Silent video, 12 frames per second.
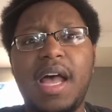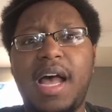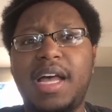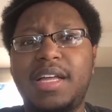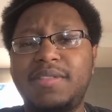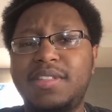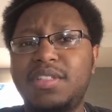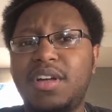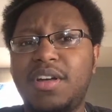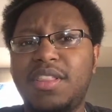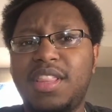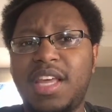I
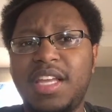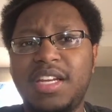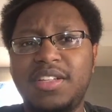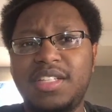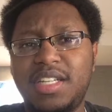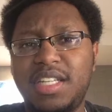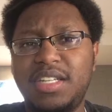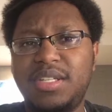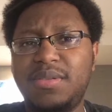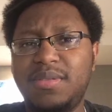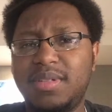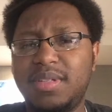saw Thanos in
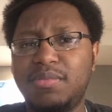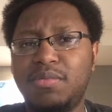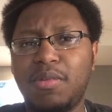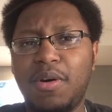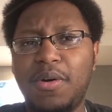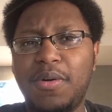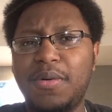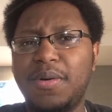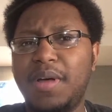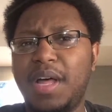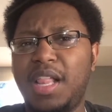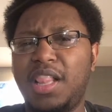this
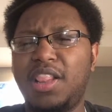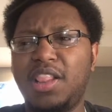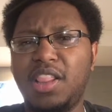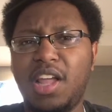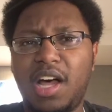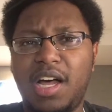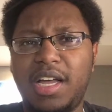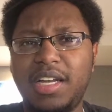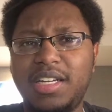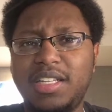role a lot,